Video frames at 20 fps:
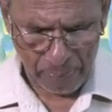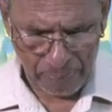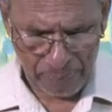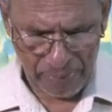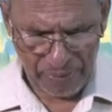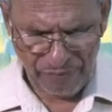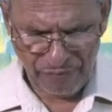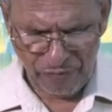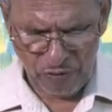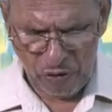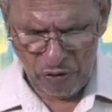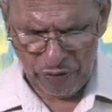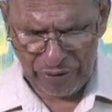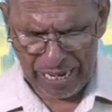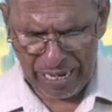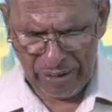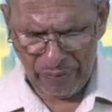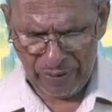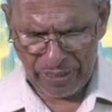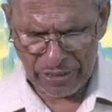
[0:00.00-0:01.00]
Before
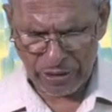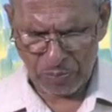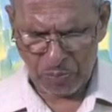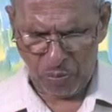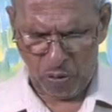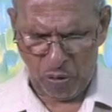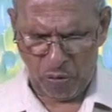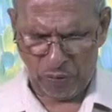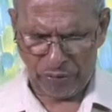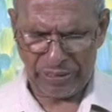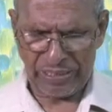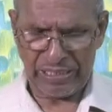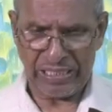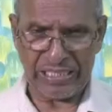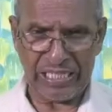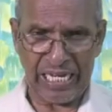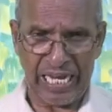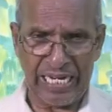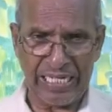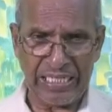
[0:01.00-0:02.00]
I was born, he
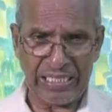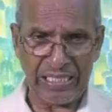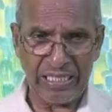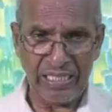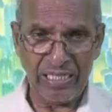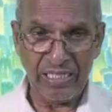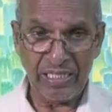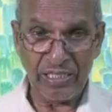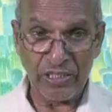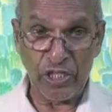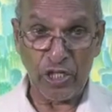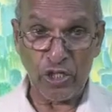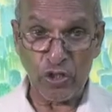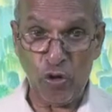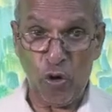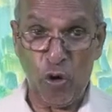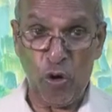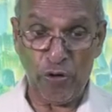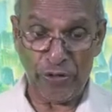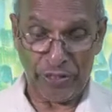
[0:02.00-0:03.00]
says, the
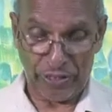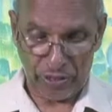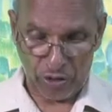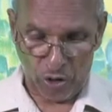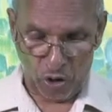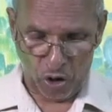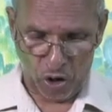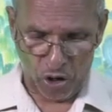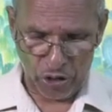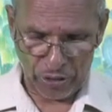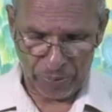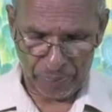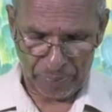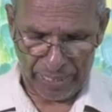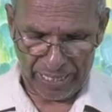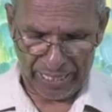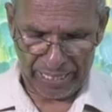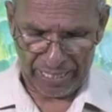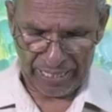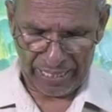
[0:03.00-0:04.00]
Lord called
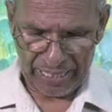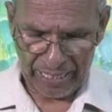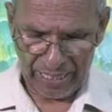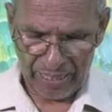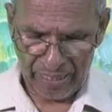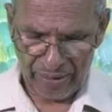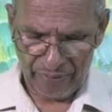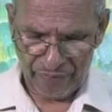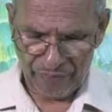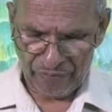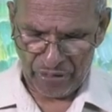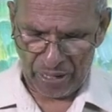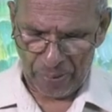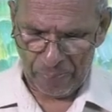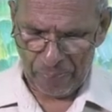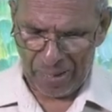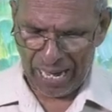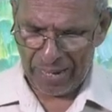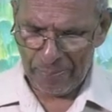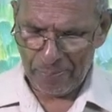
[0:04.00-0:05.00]
me.
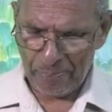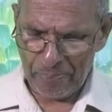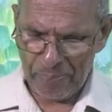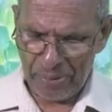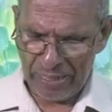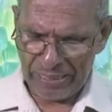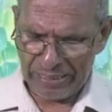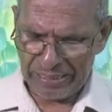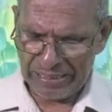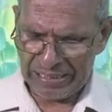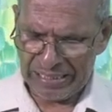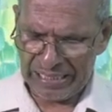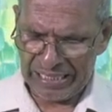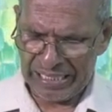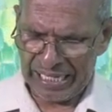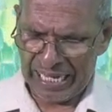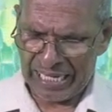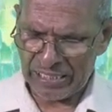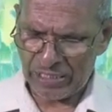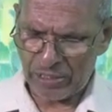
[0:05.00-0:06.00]
From my birth,
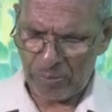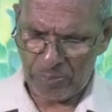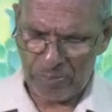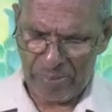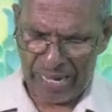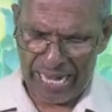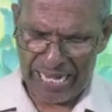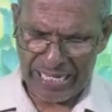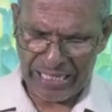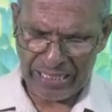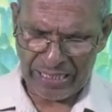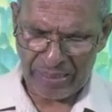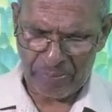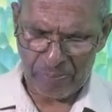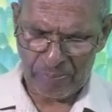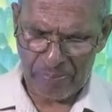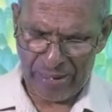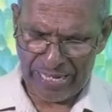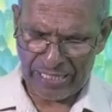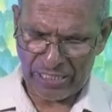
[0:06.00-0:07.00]
He has made
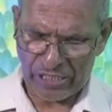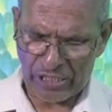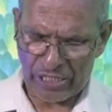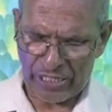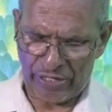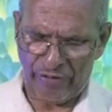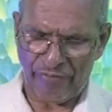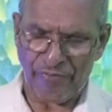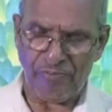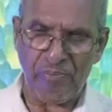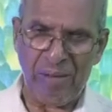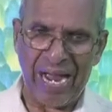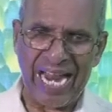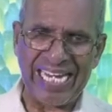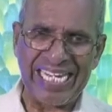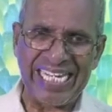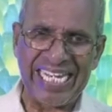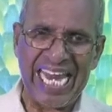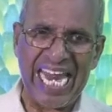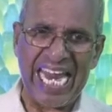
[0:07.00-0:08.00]
mention of
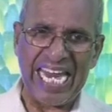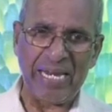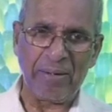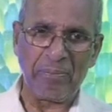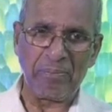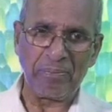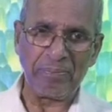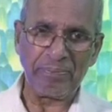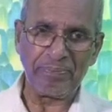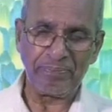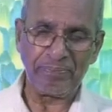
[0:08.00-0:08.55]
my name.